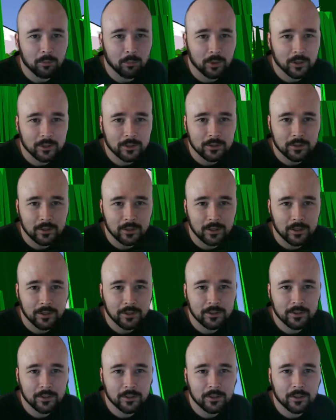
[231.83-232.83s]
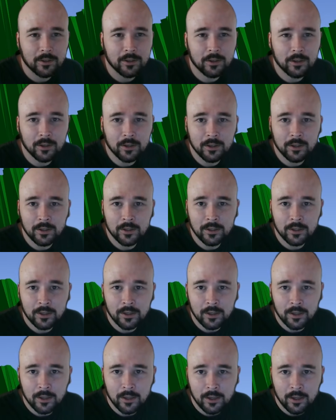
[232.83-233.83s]
but later
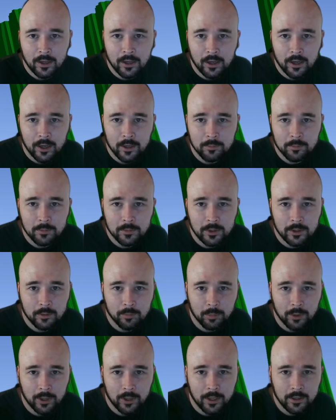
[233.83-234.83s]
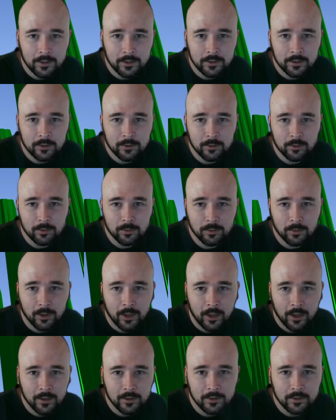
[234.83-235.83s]
I'm planning to
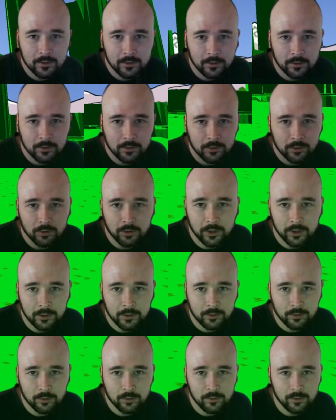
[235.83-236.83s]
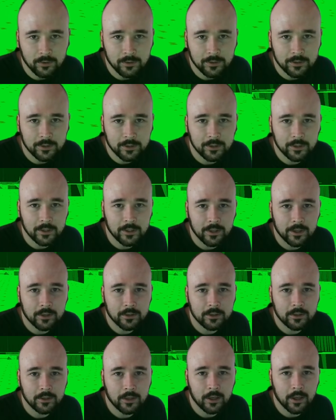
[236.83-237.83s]
add terrain tools in
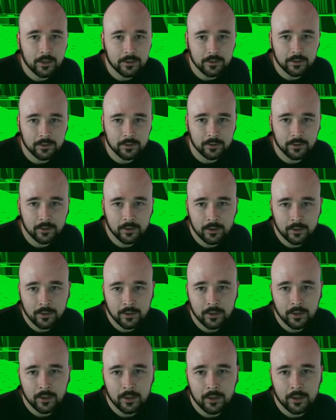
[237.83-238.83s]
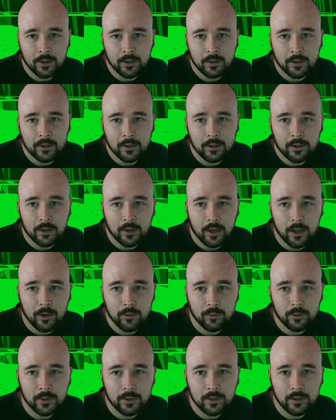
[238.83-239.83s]
the editor. I
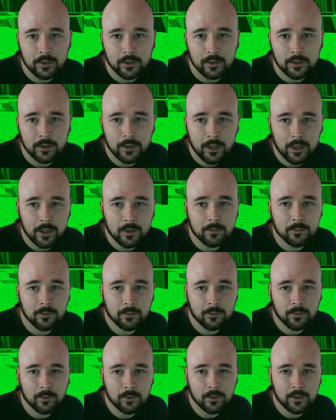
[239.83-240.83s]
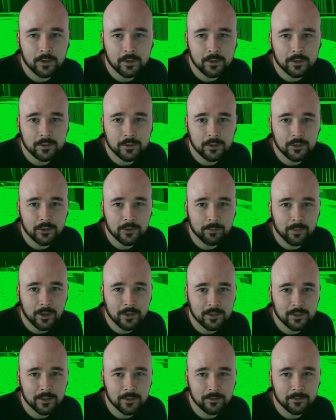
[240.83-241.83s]
will aim for such
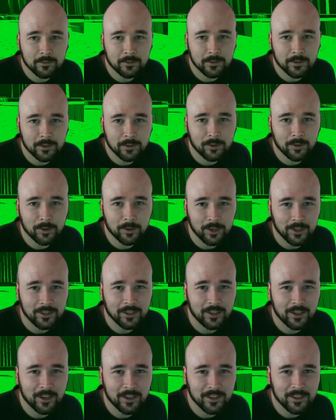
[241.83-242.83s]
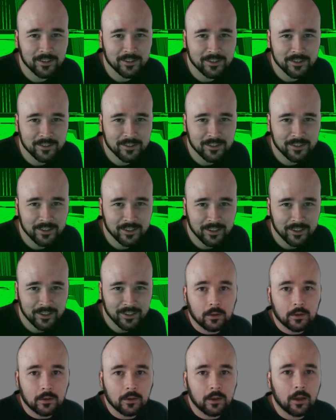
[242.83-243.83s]
massive terrain heights.
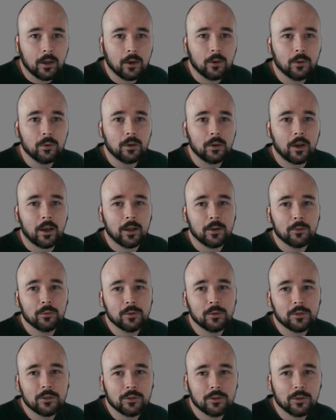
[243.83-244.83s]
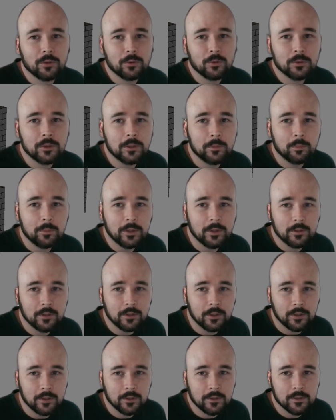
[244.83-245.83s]
Now I will show the
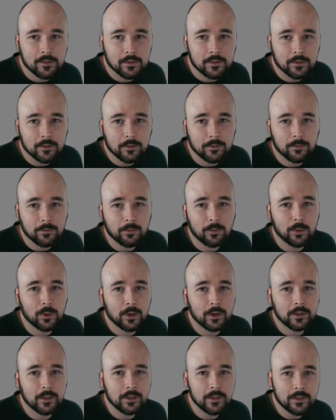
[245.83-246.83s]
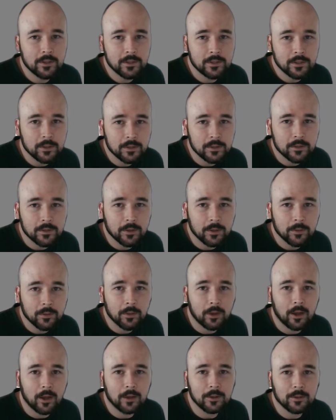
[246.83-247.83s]
buildings. For this
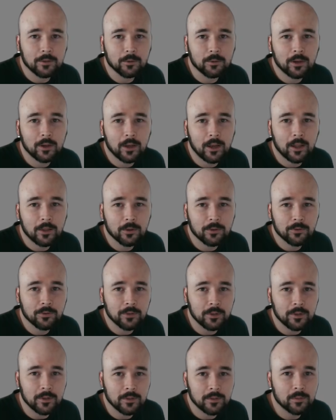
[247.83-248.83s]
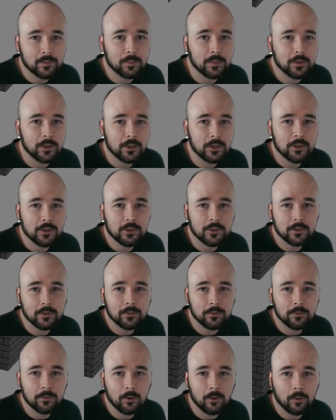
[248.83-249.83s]
system I took a lot of
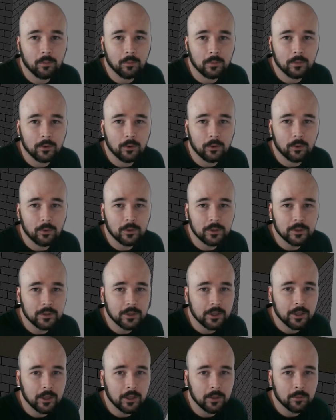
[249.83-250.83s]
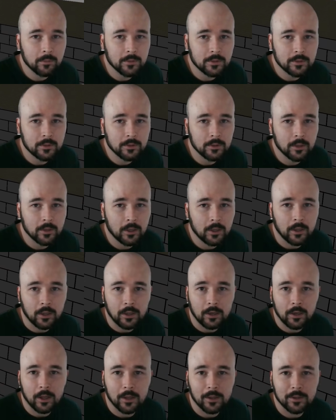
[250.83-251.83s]
inspiration from old games
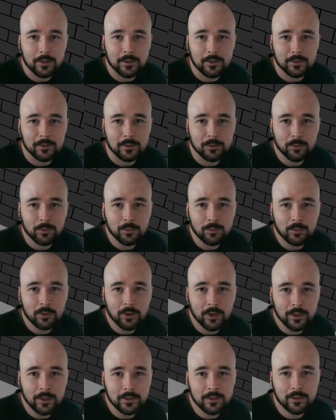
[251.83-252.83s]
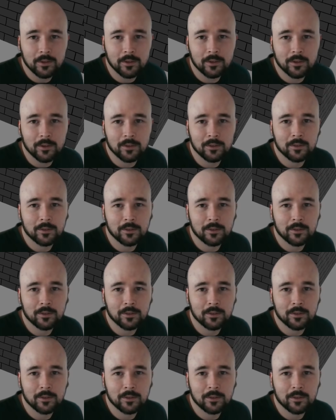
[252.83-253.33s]
like Tomb Raider.